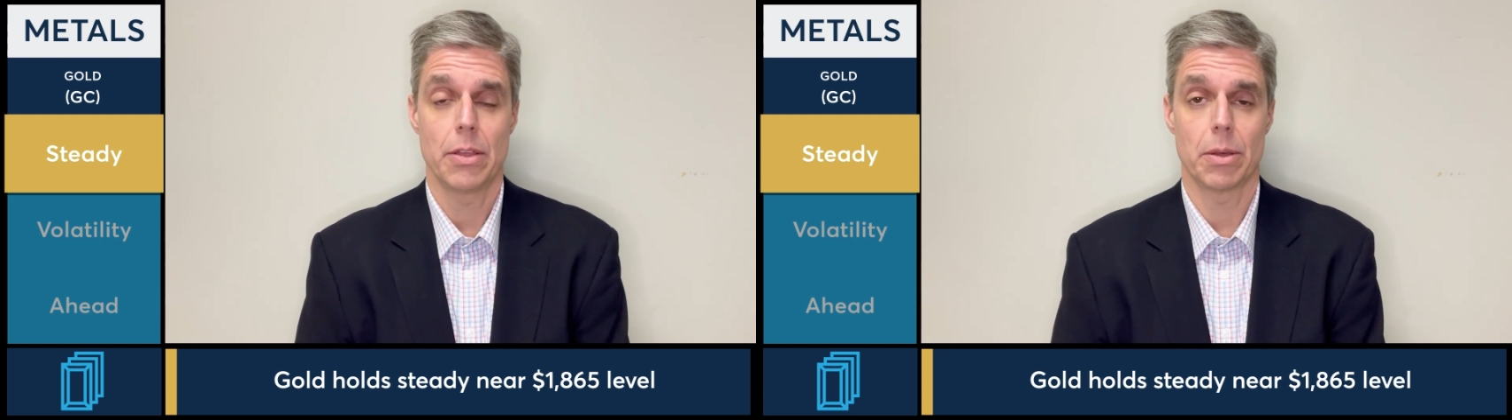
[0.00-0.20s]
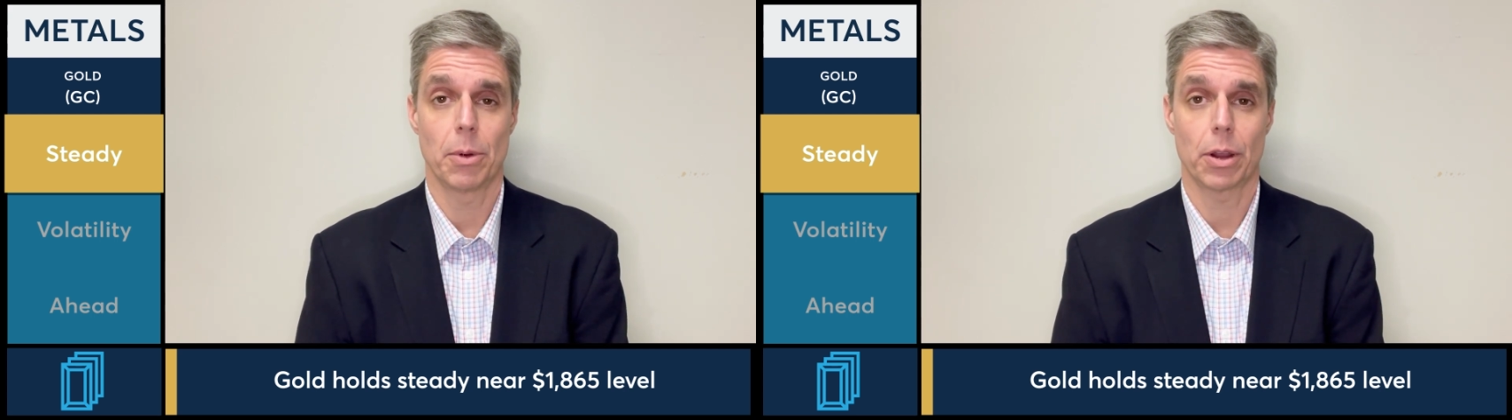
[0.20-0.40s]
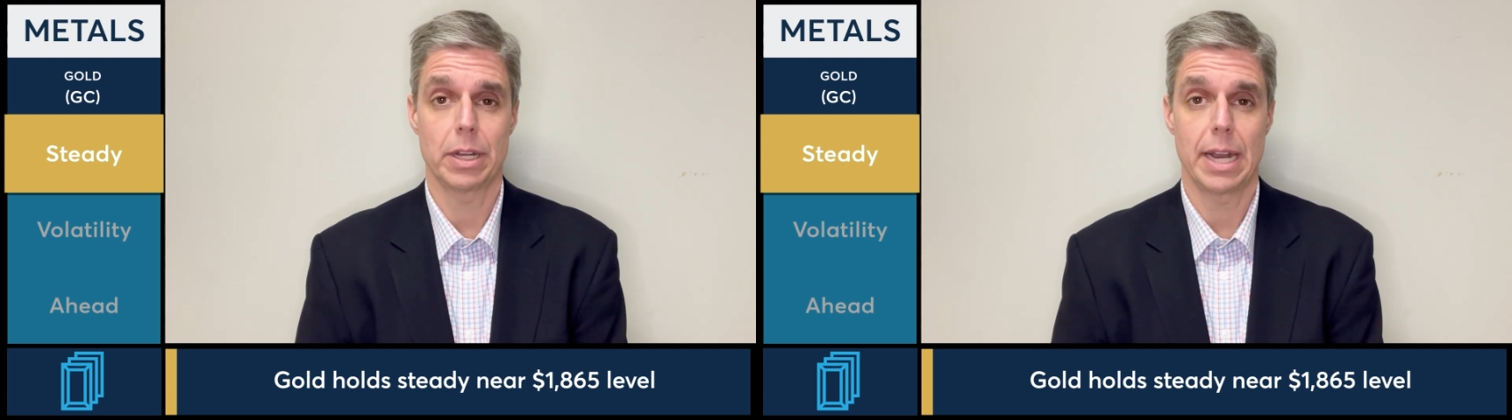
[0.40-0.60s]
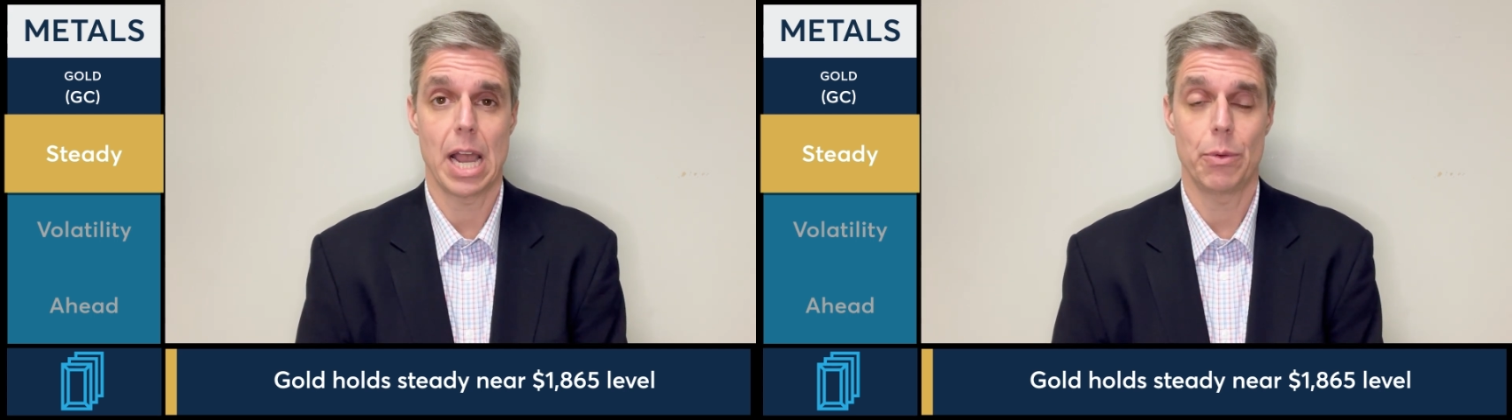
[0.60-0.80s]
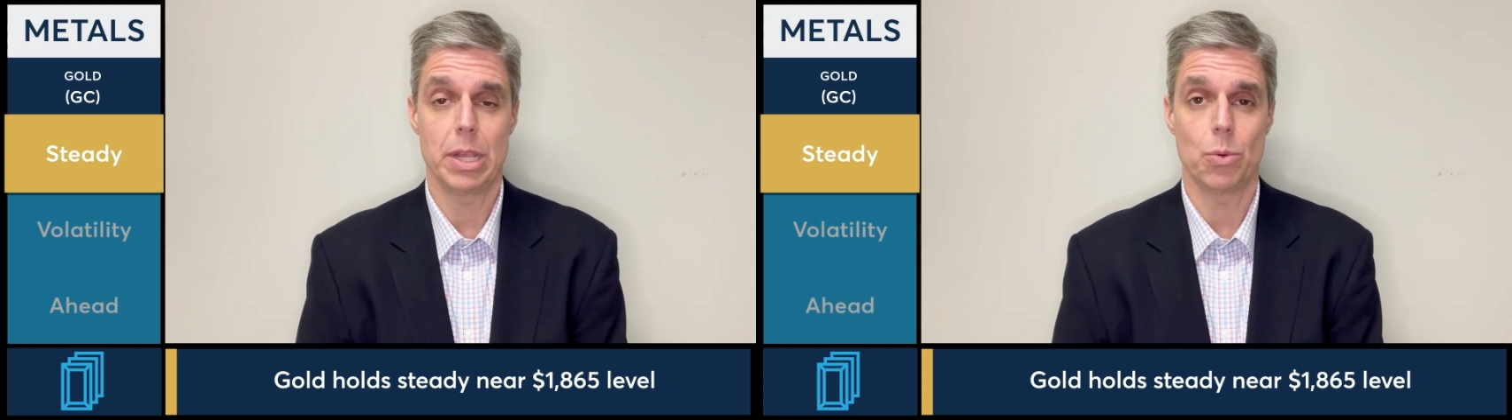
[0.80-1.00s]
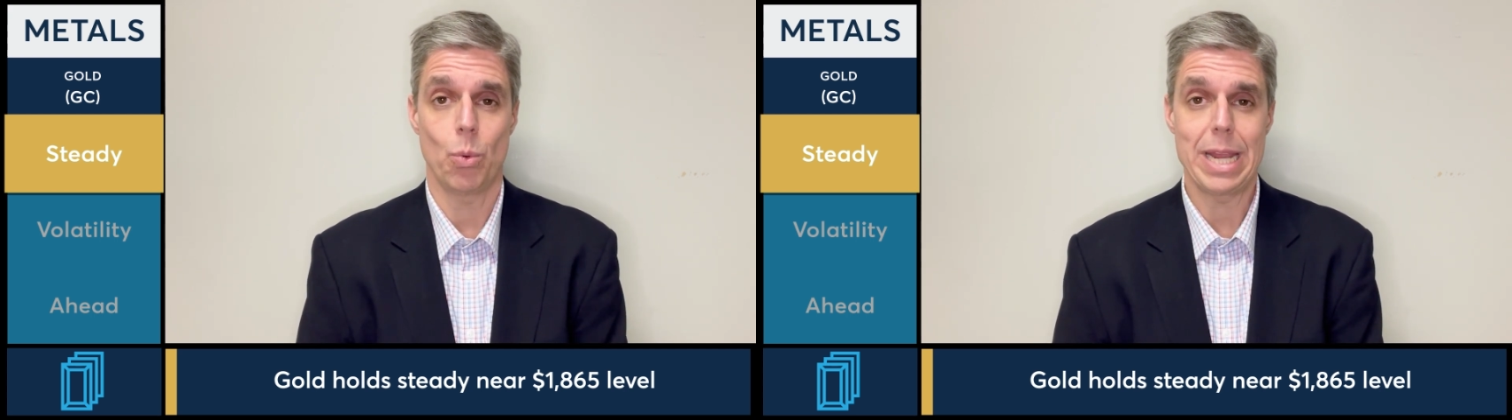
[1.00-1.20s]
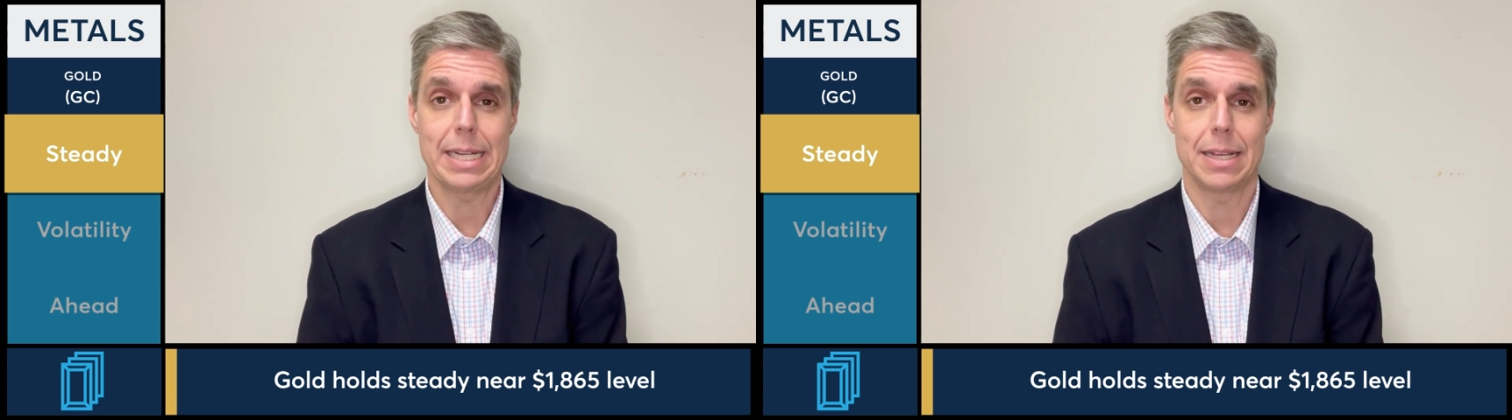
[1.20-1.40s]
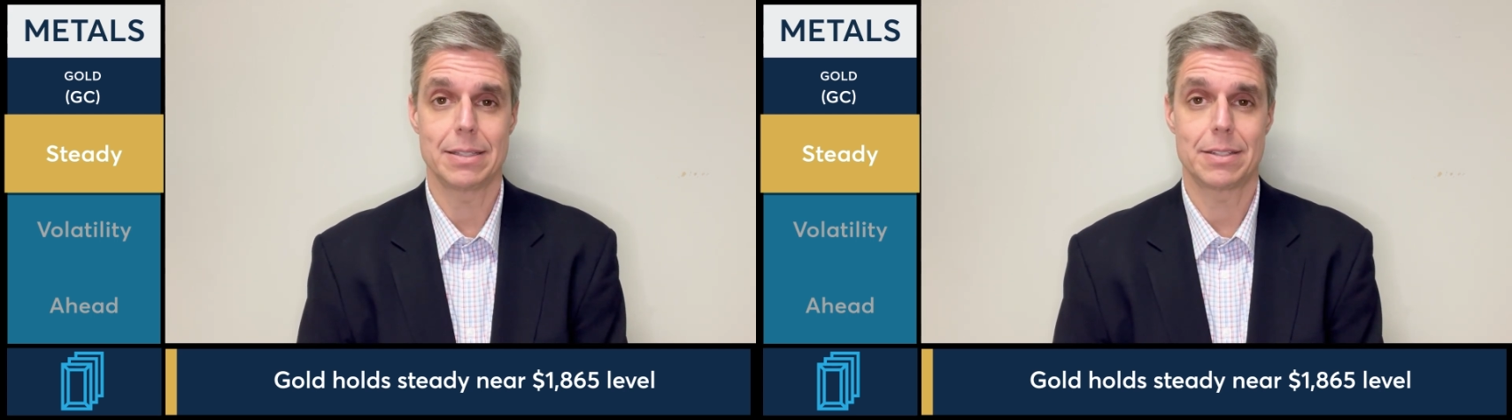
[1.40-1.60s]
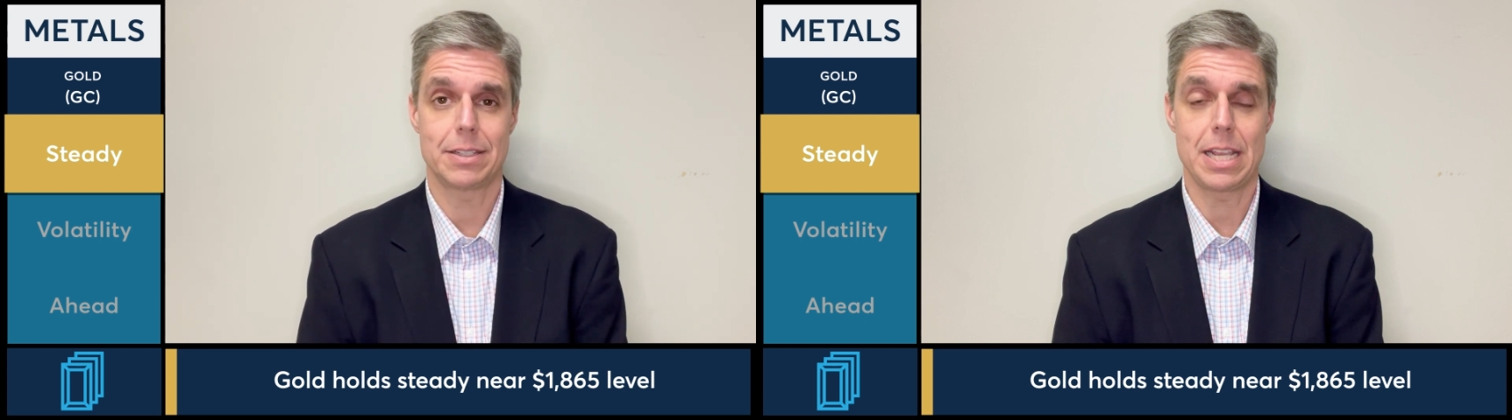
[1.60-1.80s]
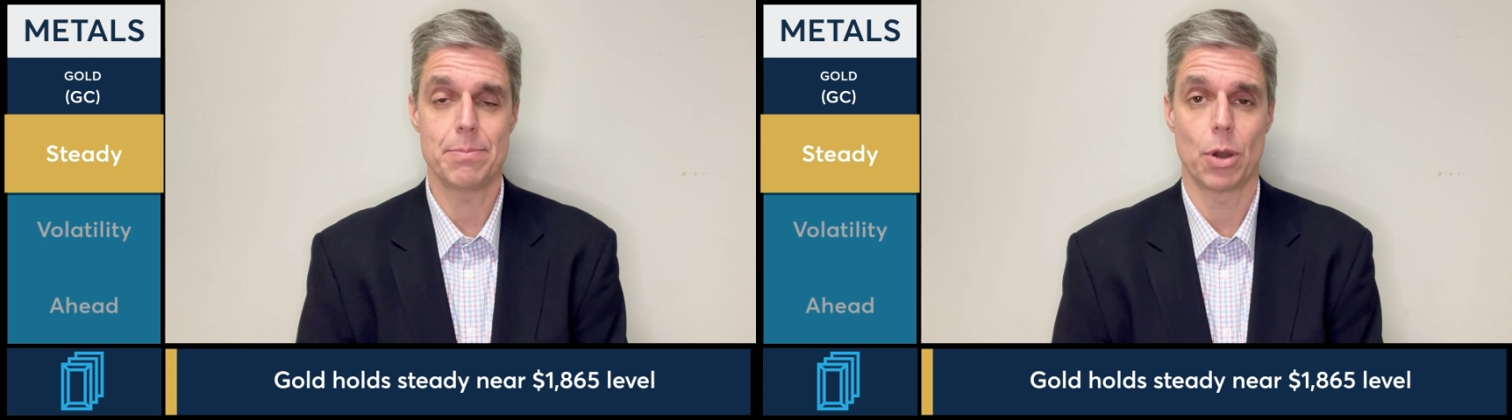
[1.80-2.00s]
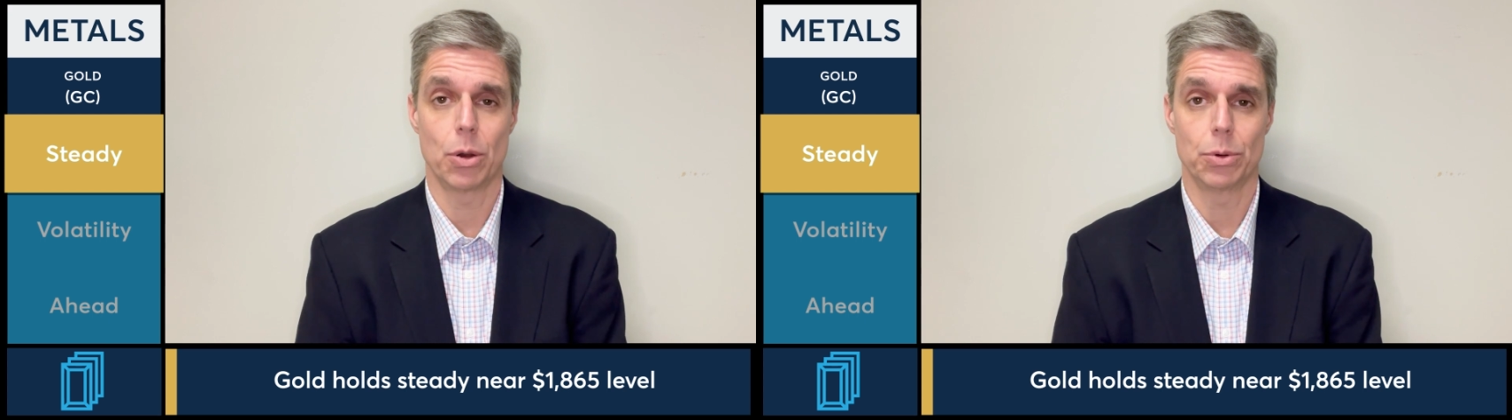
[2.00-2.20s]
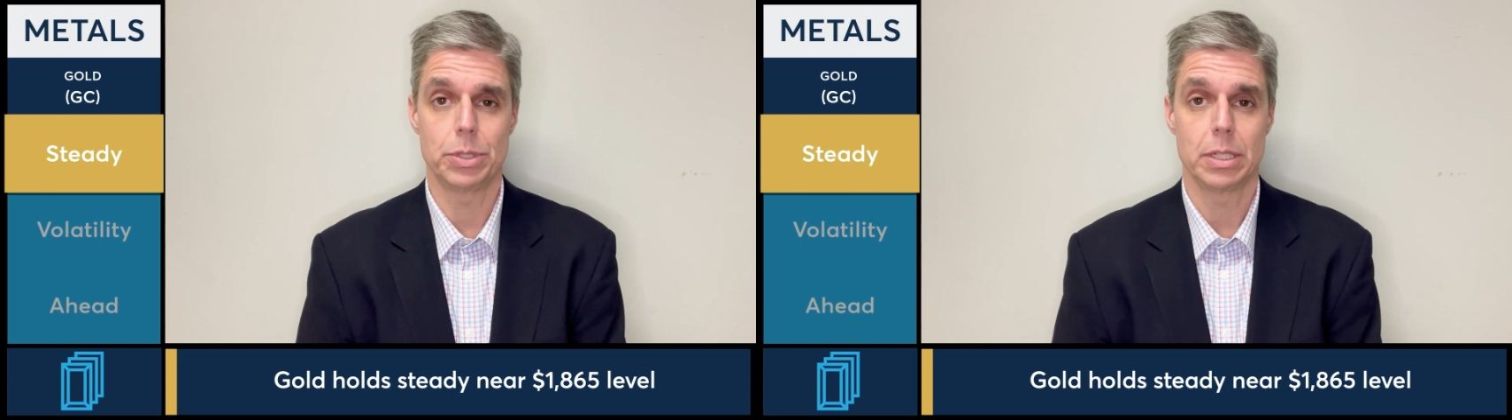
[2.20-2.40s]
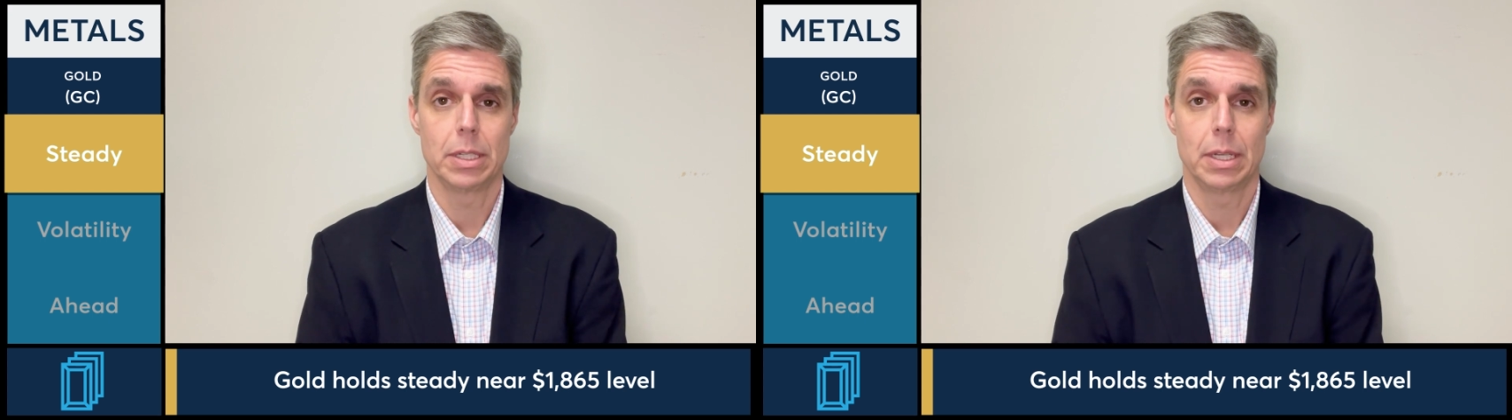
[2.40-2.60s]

the market now in wait and see mode